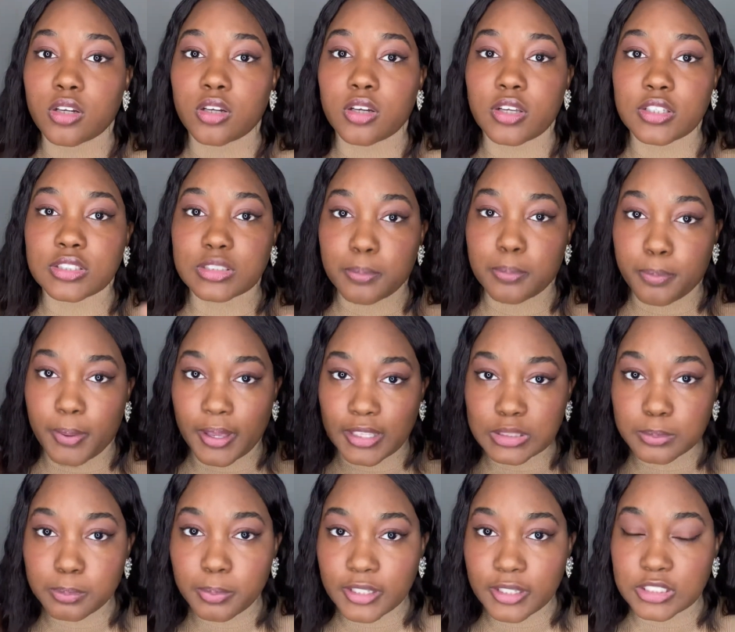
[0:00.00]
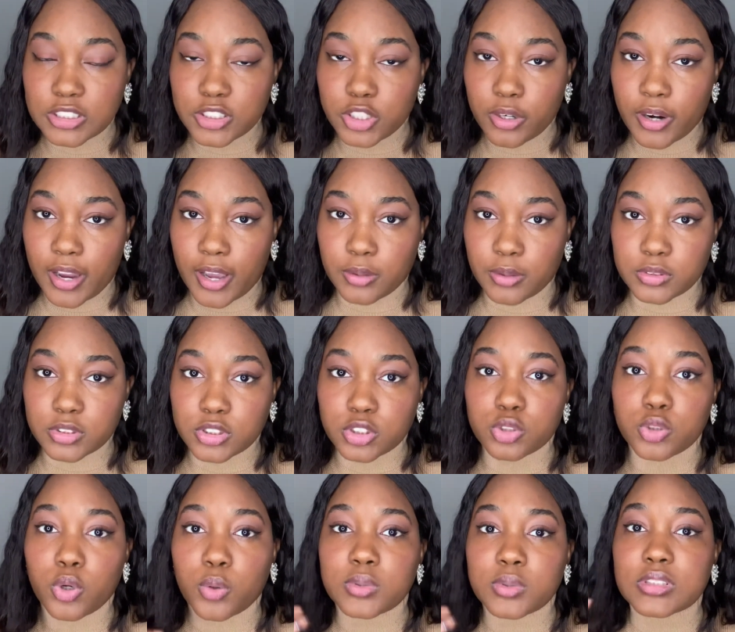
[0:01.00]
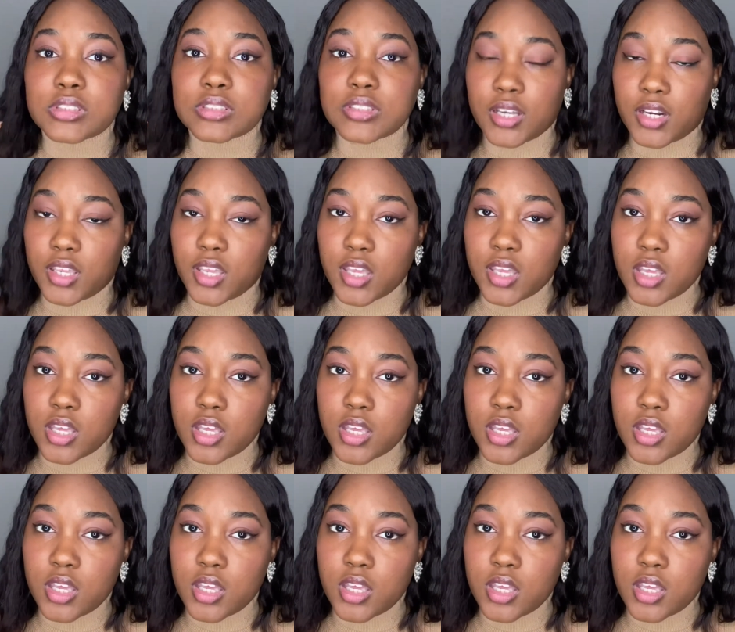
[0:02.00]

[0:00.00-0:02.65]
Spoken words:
is the best place in your house to go study.